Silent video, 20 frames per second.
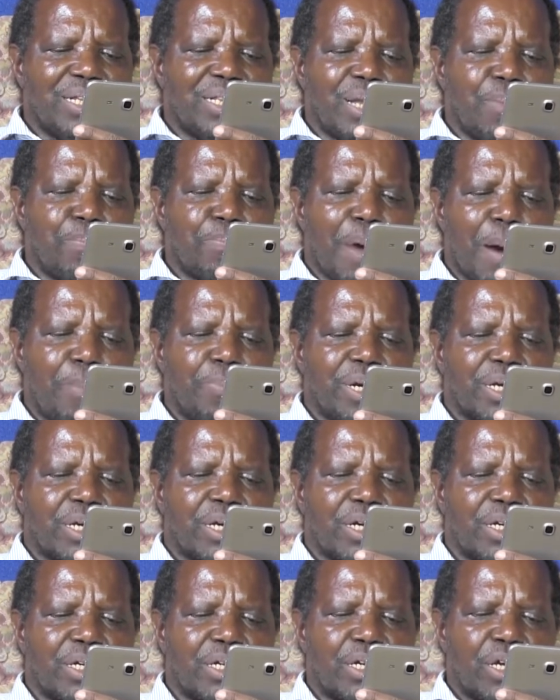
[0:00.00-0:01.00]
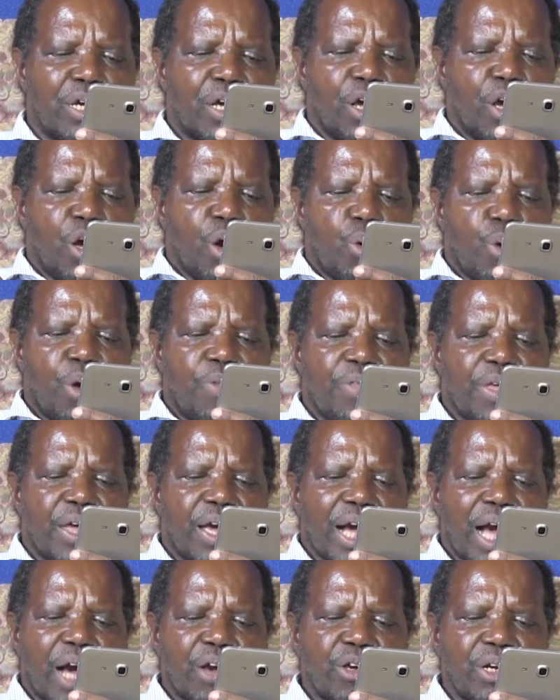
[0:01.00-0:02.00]
them publicly. When they
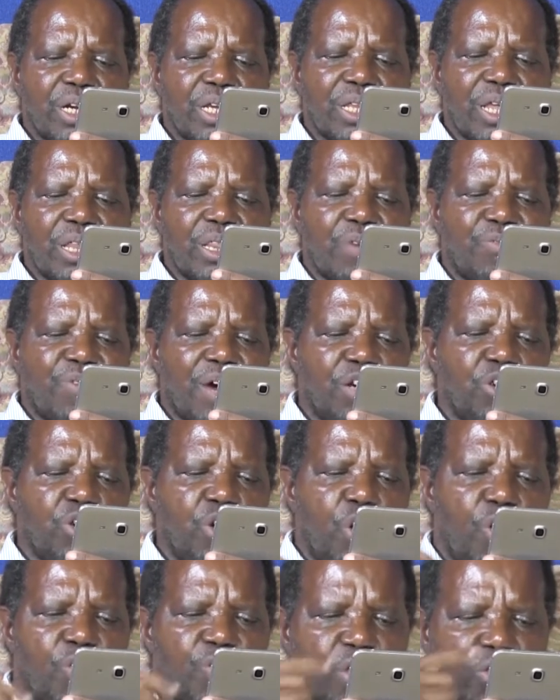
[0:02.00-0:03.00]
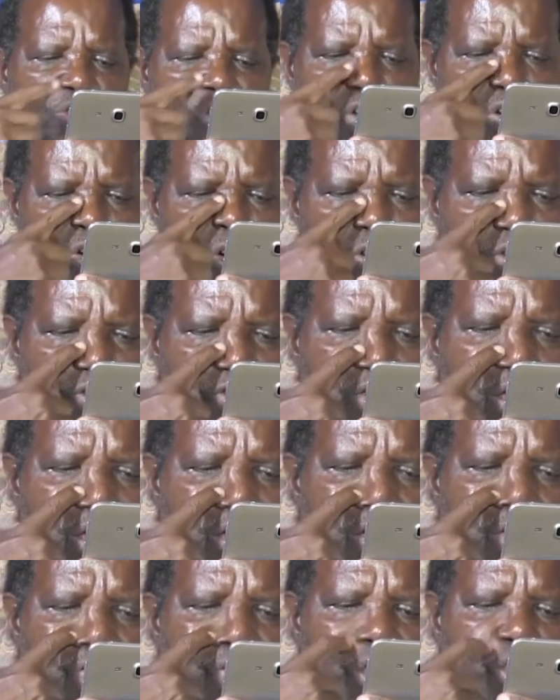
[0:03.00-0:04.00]
calculated the value of the scrolls,
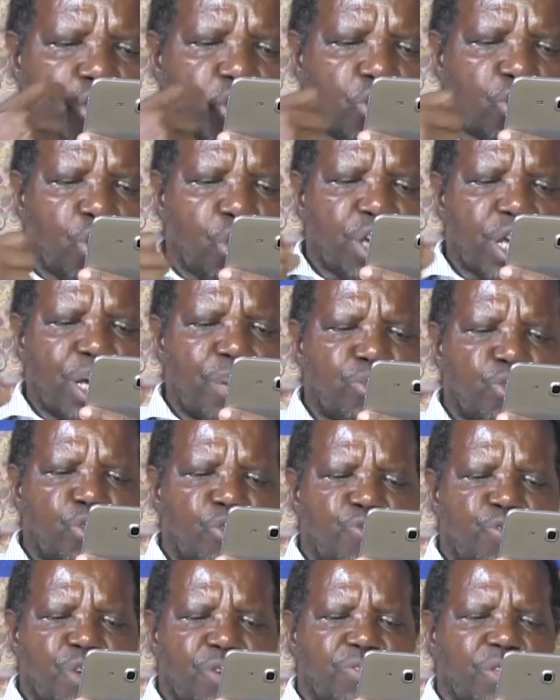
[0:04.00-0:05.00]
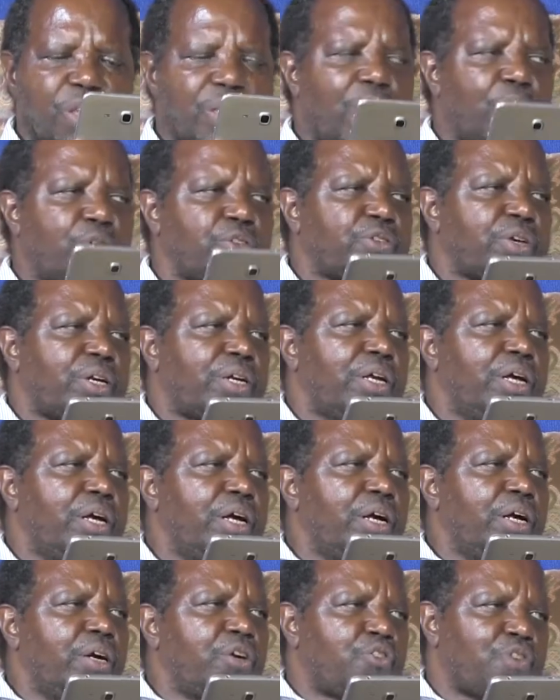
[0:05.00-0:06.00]
the total came to 50,000
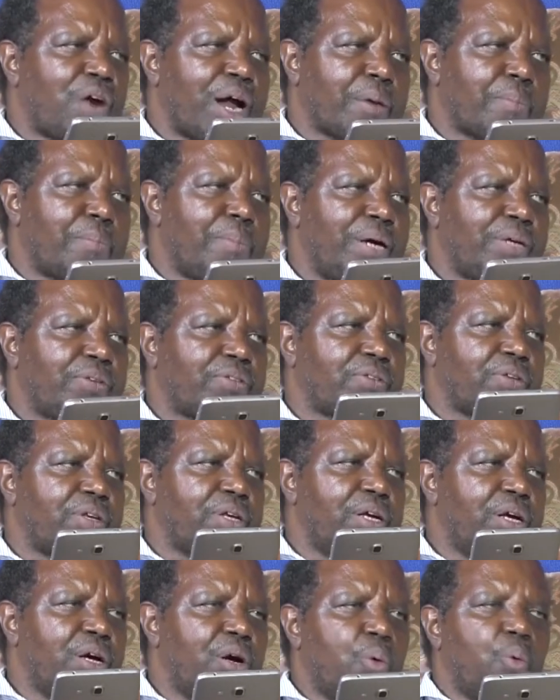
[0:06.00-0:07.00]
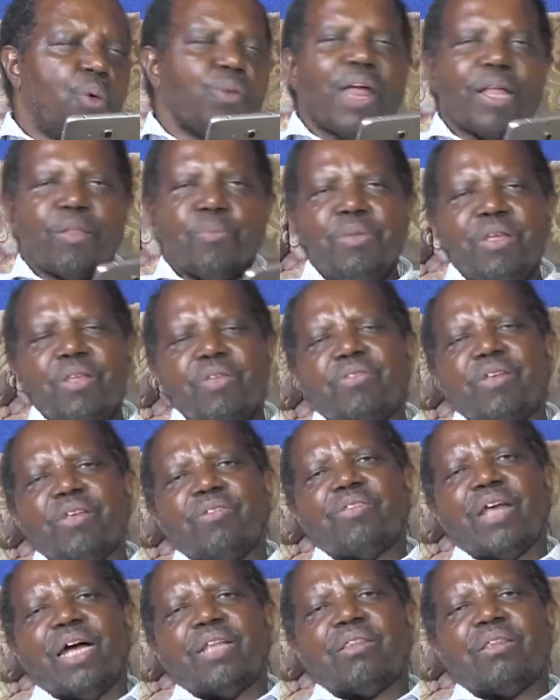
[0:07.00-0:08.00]
drachmas. What that means
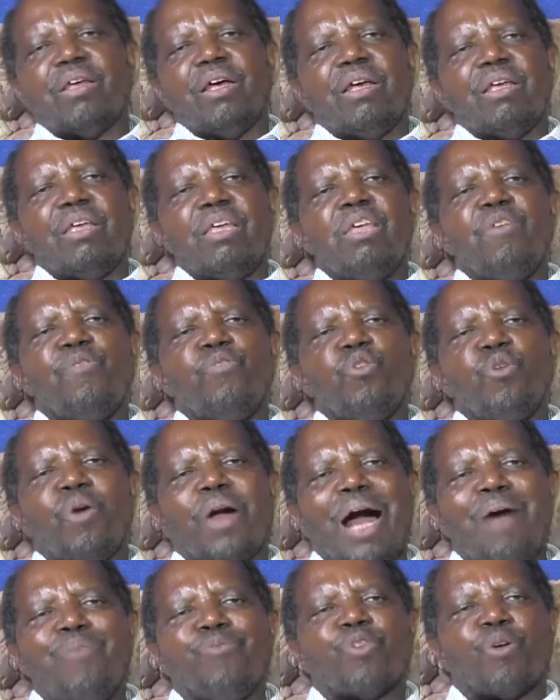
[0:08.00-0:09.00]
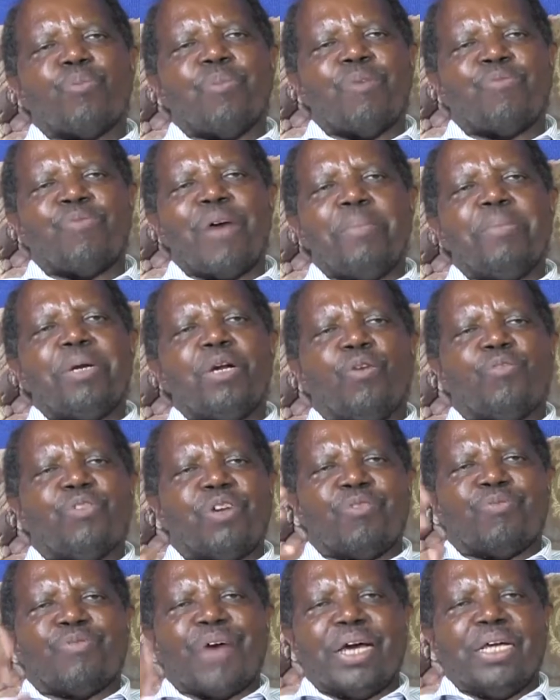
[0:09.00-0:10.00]
is that if you come from a family of
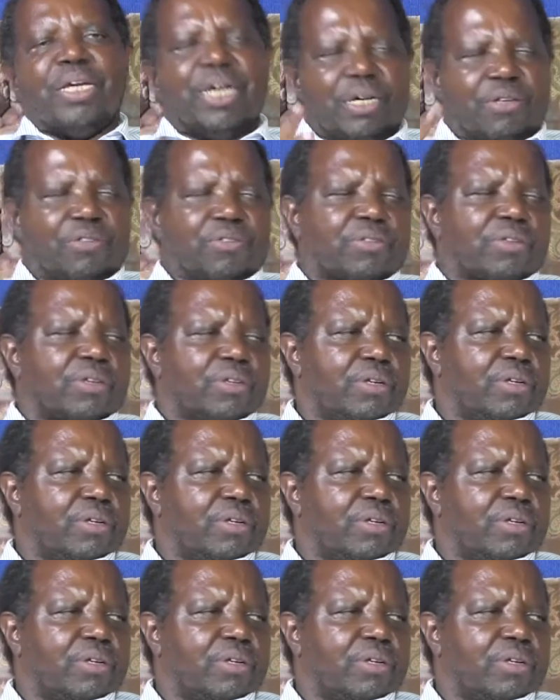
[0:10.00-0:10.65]
diviners,